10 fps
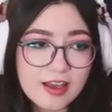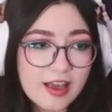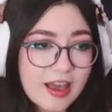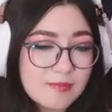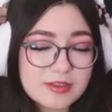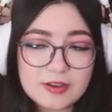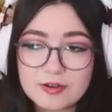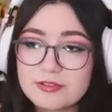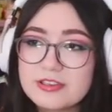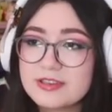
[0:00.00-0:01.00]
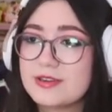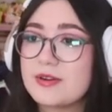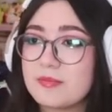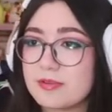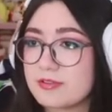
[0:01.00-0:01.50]
Happy early
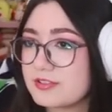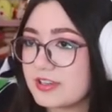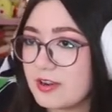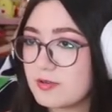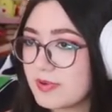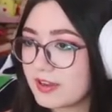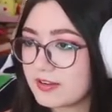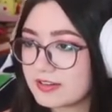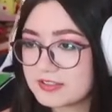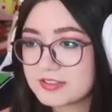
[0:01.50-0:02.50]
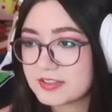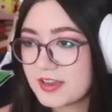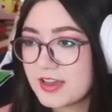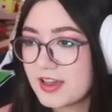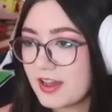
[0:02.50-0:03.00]
birthday. Oh my goodness.
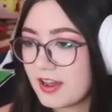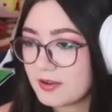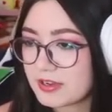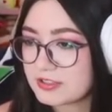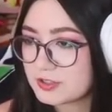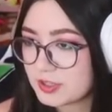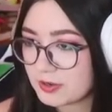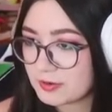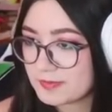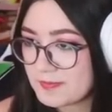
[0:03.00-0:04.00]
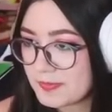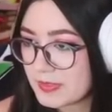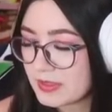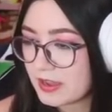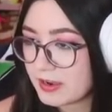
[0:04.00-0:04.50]
Okay, so
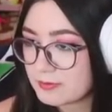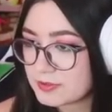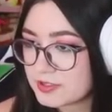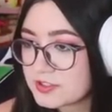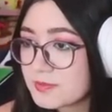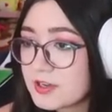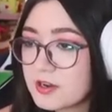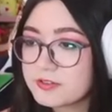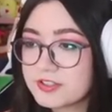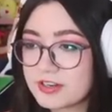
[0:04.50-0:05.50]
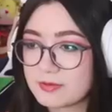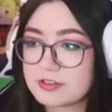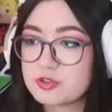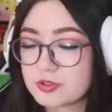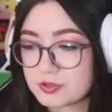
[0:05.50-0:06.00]
I wrote down some codes that I want to
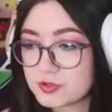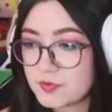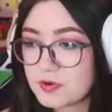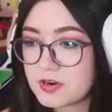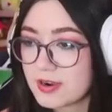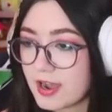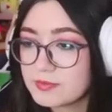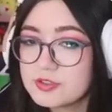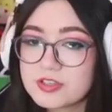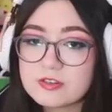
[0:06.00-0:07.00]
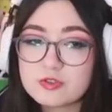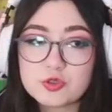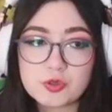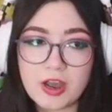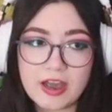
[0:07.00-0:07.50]
search for. I'm just going to
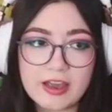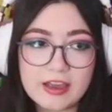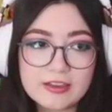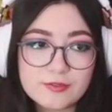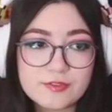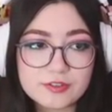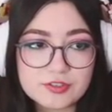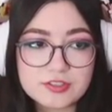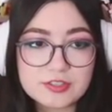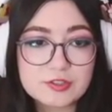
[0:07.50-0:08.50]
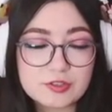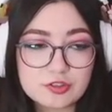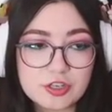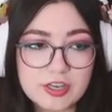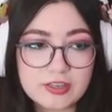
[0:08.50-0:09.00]
try firstly
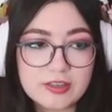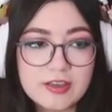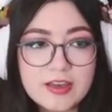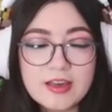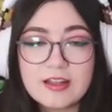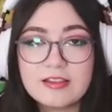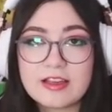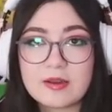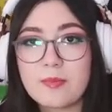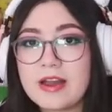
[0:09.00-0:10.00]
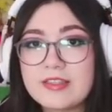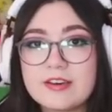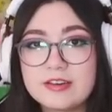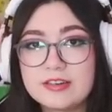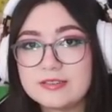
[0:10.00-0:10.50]
searching like by
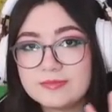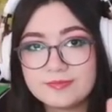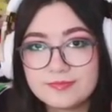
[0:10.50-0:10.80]
the